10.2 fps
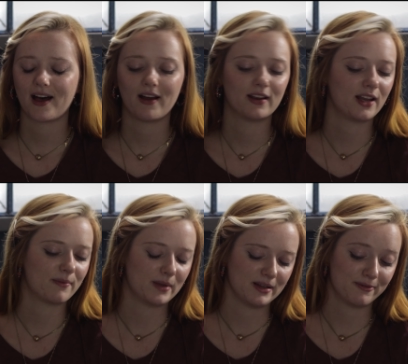I didn't have
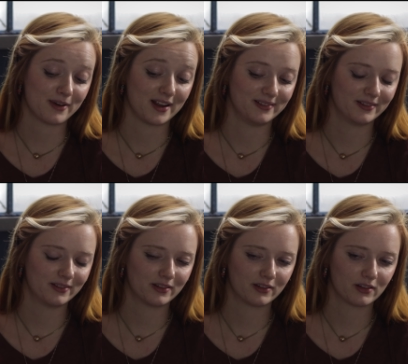many
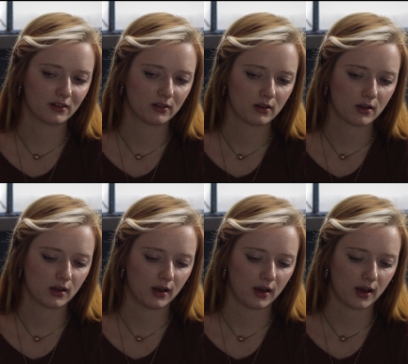friends,
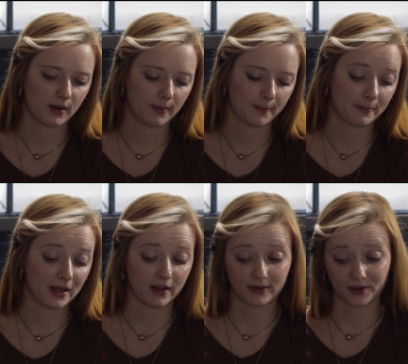but
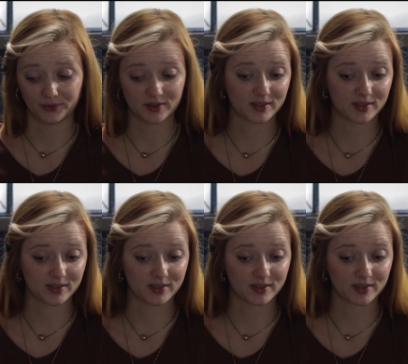I found this